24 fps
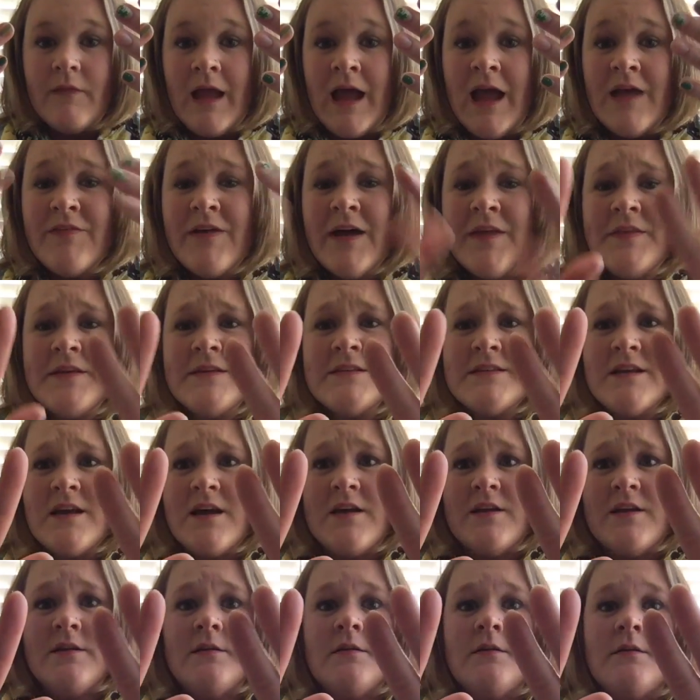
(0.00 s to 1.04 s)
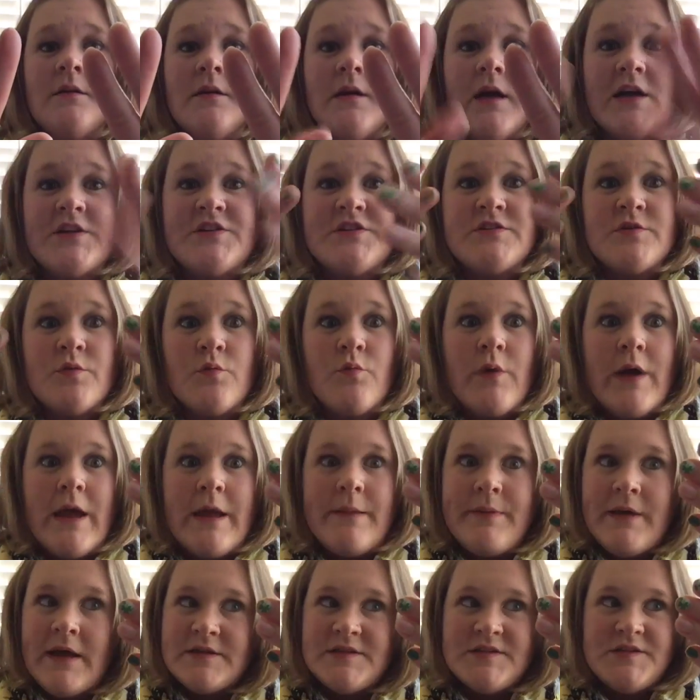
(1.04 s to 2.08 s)
I've had these on, gosh, these are way
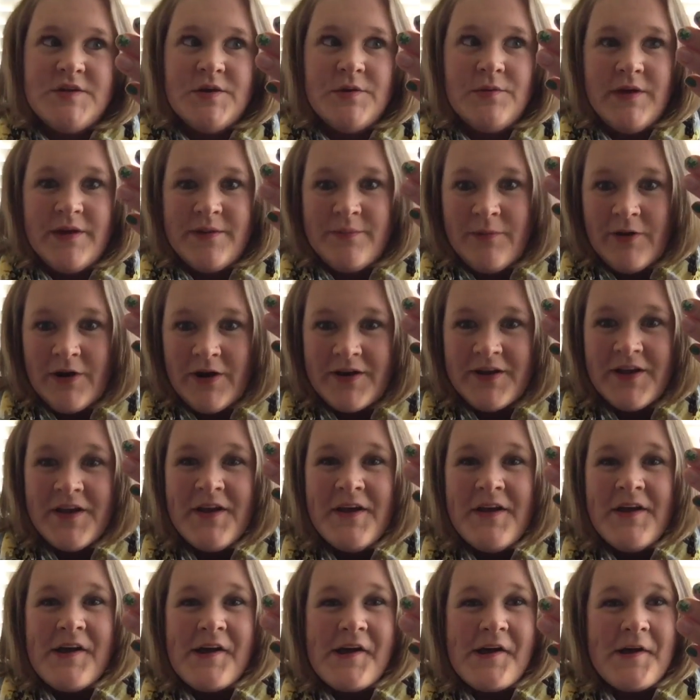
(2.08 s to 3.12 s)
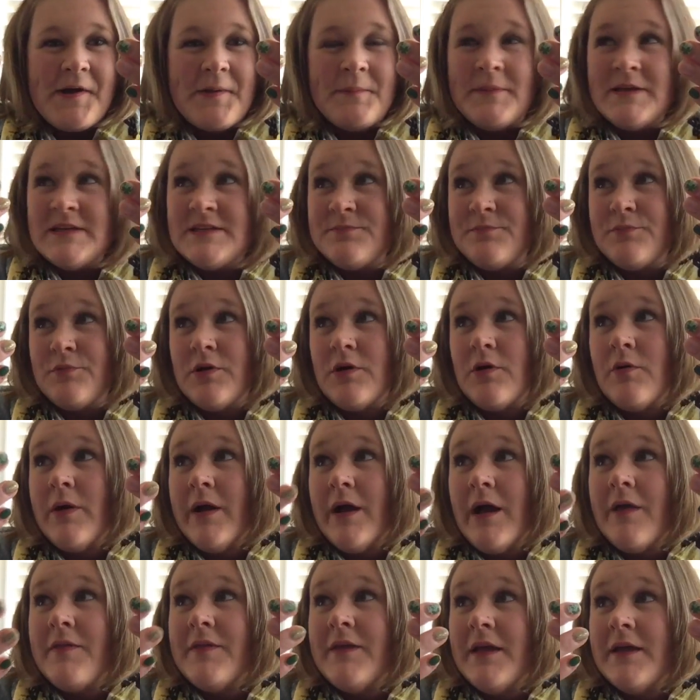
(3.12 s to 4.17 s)
past 2-week mark. We're going
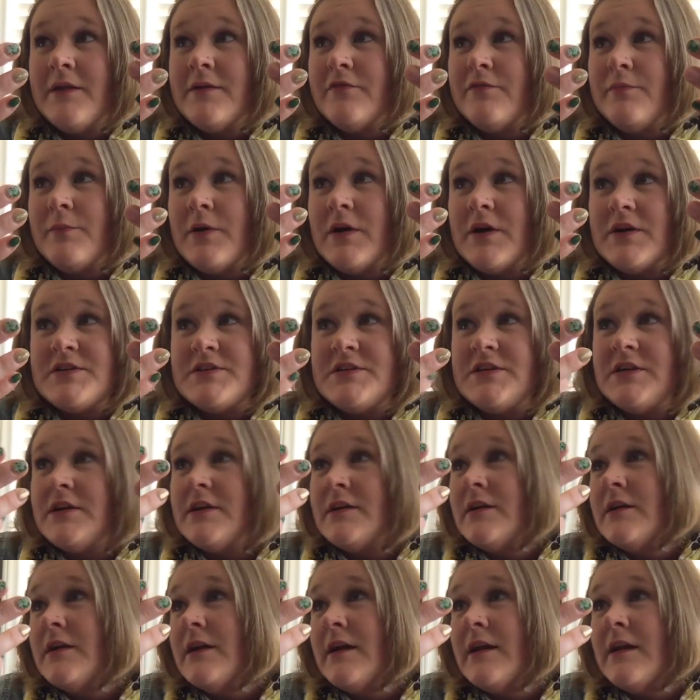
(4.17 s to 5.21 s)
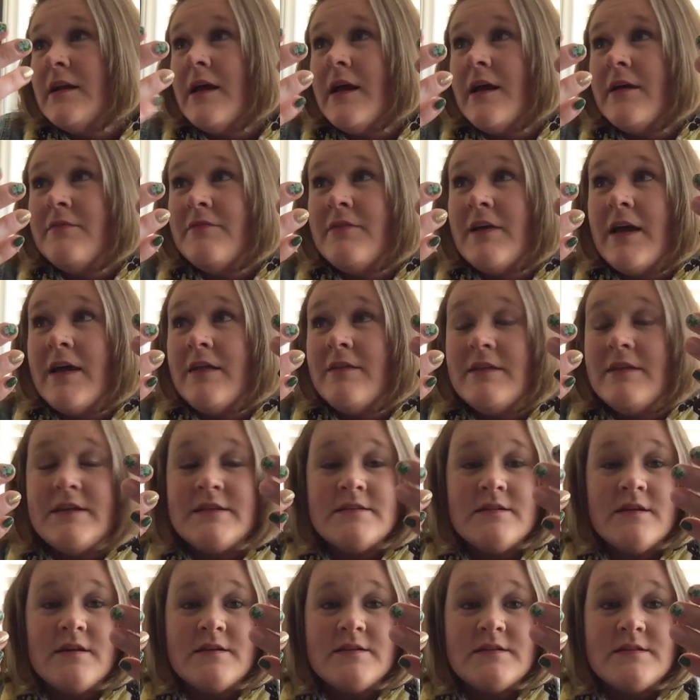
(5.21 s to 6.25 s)
on the end of March here, and I've had these
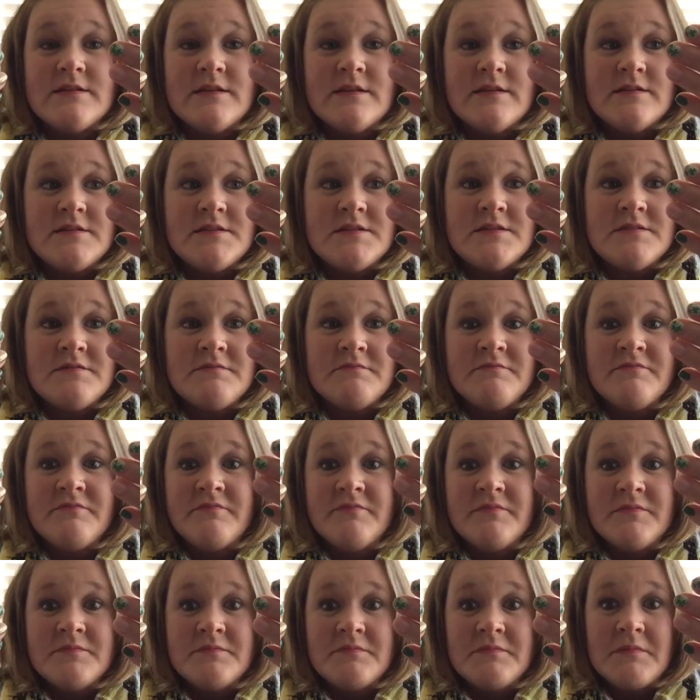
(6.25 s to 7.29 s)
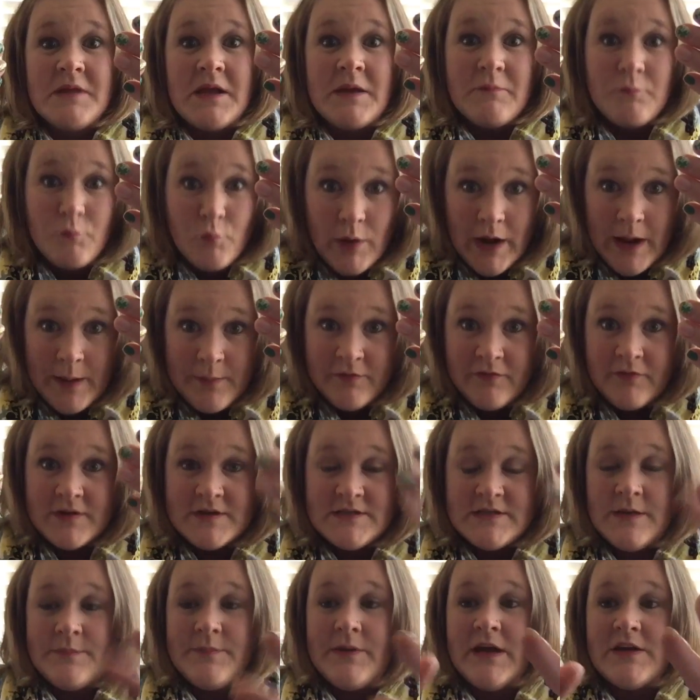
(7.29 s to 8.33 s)
on since like way before
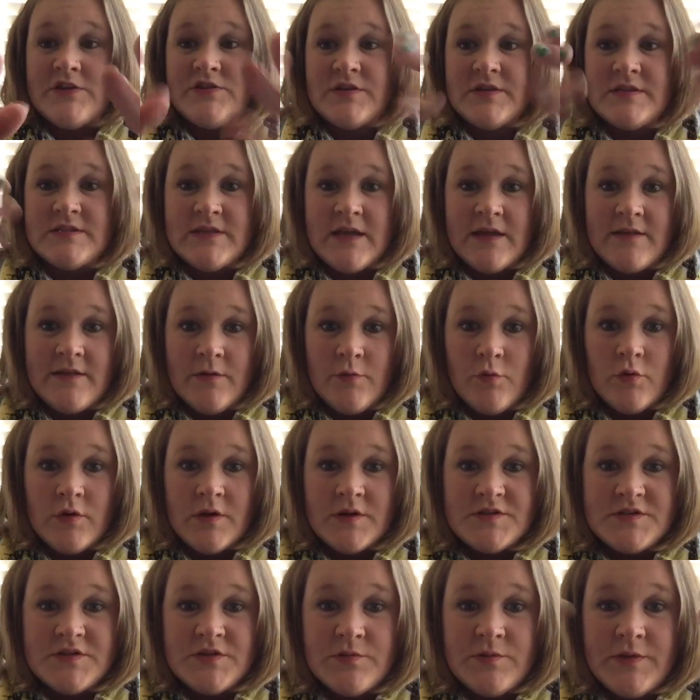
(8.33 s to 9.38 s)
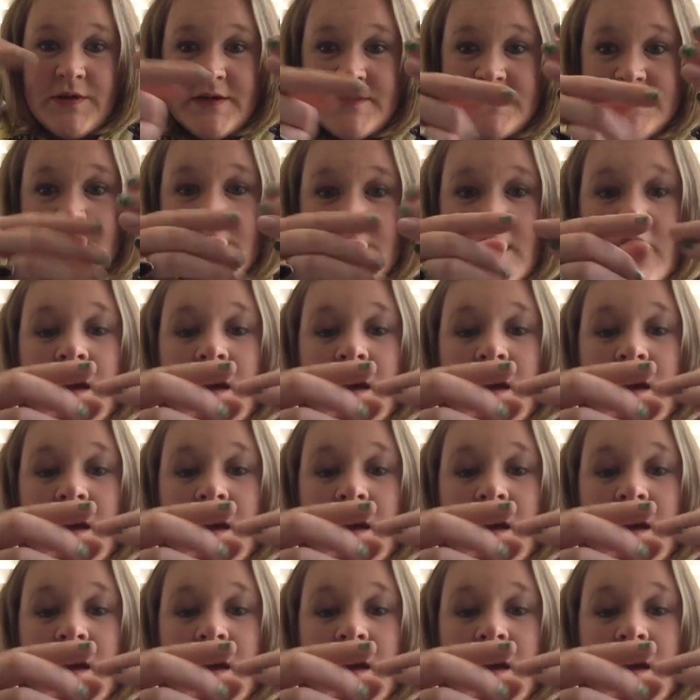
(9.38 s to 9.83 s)
St. Patrick's Day. I think we're on 2 weeks.